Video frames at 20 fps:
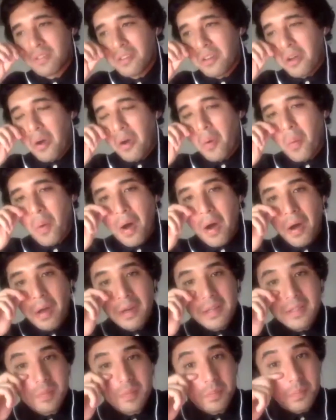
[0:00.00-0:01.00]
go on
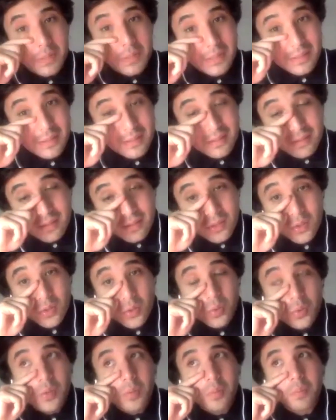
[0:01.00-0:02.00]
as business as usual.